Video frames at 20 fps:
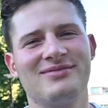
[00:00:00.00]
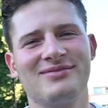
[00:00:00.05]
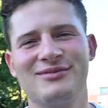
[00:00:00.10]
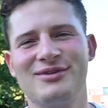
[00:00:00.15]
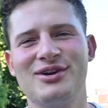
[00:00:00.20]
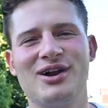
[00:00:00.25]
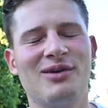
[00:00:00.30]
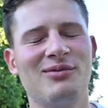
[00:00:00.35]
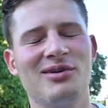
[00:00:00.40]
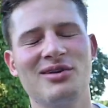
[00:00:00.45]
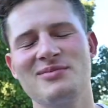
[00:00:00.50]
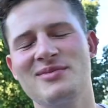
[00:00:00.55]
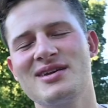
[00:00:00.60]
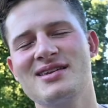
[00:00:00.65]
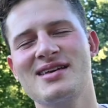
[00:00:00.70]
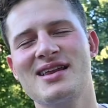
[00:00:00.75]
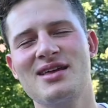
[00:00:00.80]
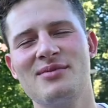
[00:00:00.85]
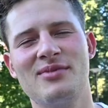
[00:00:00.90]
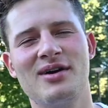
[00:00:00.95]
You're not really meeting
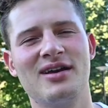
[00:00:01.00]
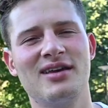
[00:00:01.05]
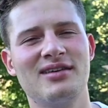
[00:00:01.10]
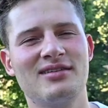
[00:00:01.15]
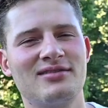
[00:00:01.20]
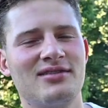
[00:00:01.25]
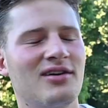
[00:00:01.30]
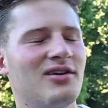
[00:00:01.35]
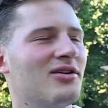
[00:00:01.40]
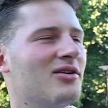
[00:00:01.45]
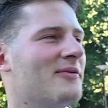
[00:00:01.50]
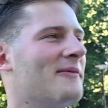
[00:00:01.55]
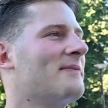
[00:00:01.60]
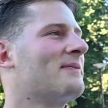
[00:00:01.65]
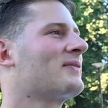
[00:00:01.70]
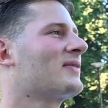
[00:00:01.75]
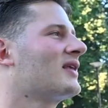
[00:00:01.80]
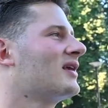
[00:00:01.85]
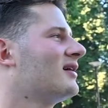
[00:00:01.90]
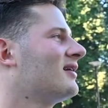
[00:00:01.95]
anybody, so
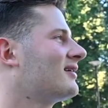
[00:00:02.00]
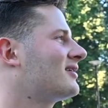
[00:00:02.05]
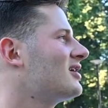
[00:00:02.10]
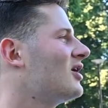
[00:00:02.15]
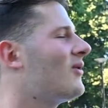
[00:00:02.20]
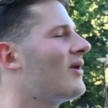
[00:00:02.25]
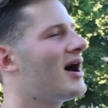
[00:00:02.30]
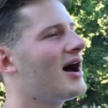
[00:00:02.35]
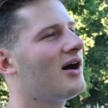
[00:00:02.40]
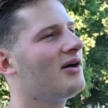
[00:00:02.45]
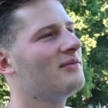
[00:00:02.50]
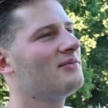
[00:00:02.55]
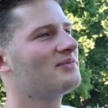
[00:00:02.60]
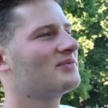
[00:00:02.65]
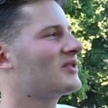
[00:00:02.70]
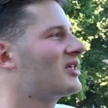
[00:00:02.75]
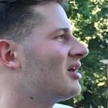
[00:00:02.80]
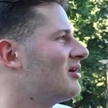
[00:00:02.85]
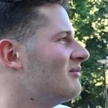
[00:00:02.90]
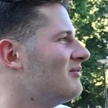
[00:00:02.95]
go out,
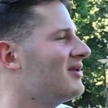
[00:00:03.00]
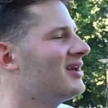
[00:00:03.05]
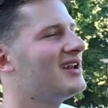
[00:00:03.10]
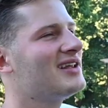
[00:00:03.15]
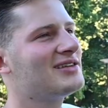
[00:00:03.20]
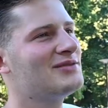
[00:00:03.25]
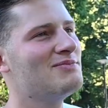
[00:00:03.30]
meet as